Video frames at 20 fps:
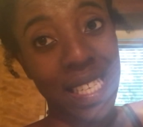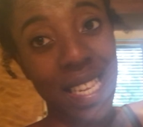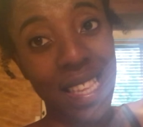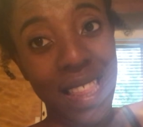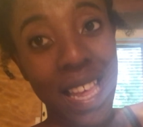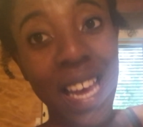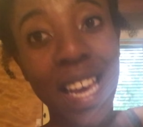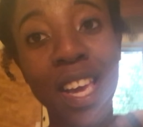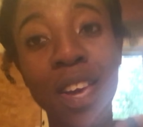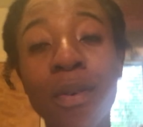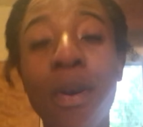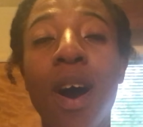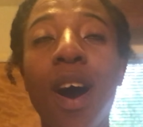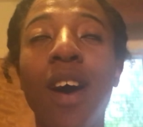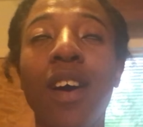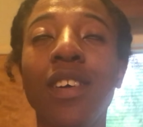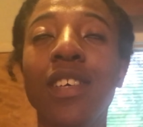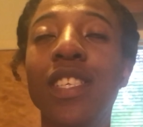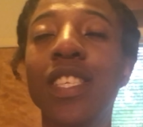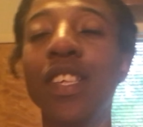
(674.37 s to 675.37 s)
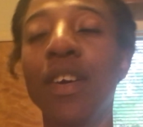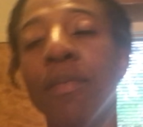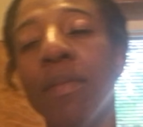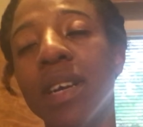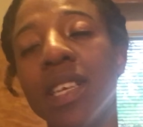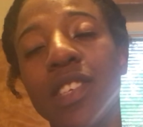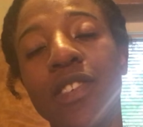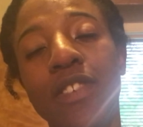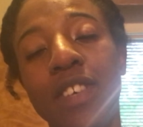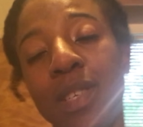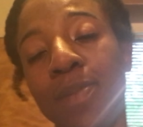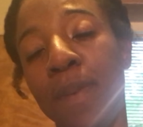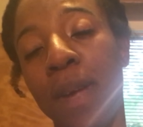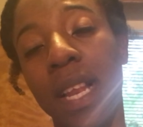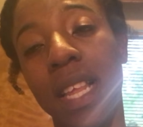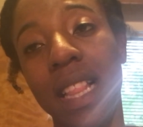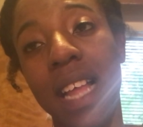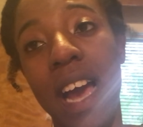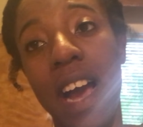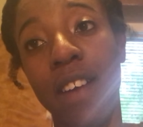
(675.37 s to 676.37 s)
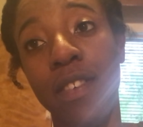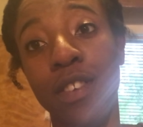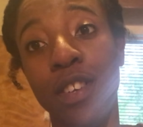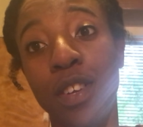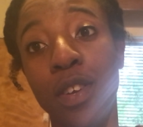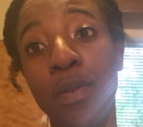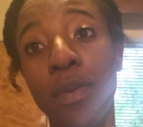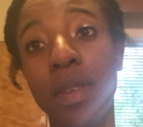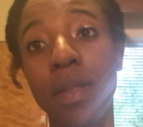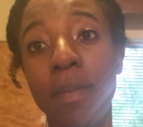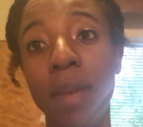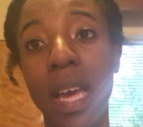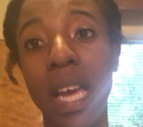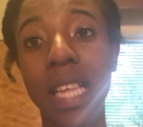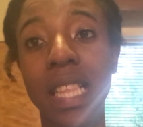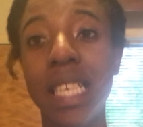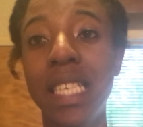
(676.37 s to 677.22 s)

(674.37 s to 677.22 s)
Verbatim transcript: thank you all so much for spending the afternoon with me.